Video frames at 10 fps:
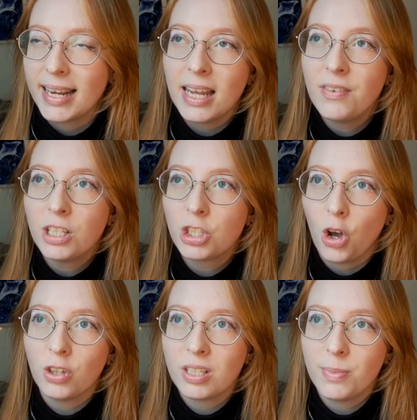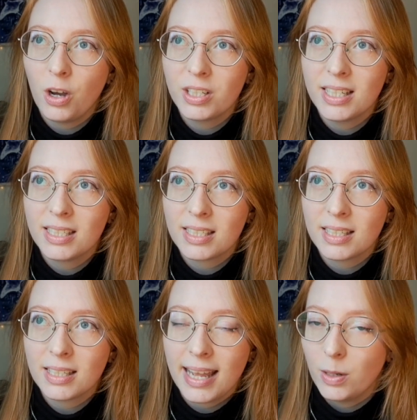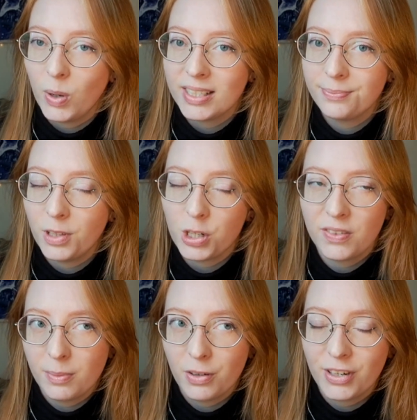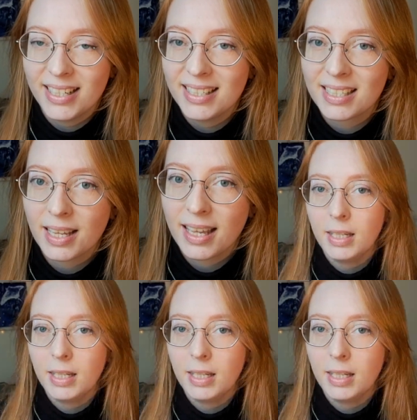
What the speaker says: I never told about it anyone, not even my friend.